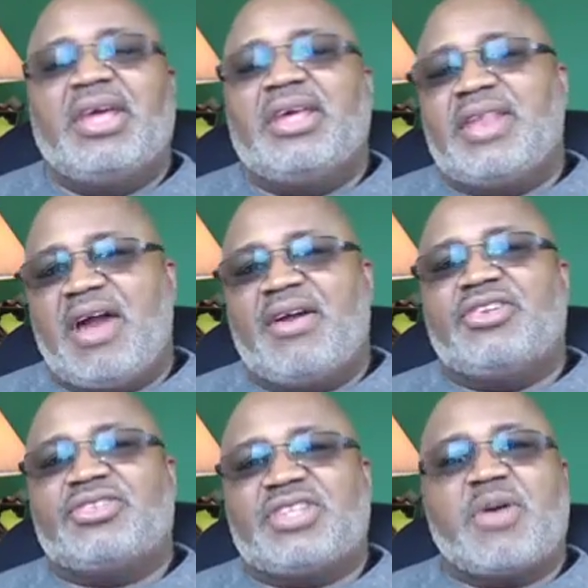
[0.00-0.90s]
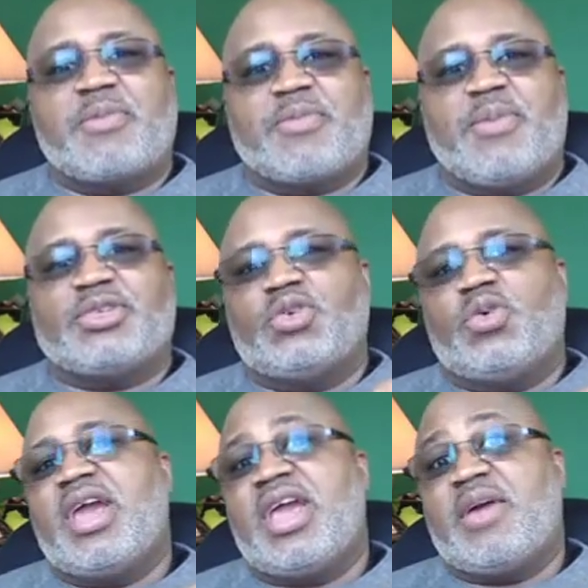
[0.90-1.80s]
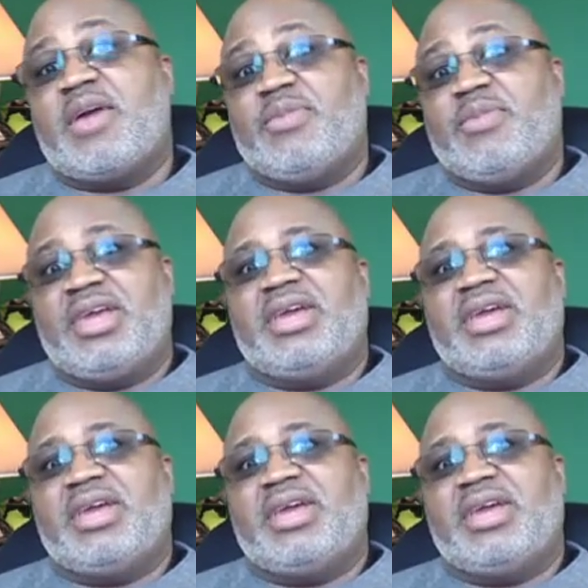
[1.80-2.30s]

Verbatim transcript: Now I understand my purpose and who I am in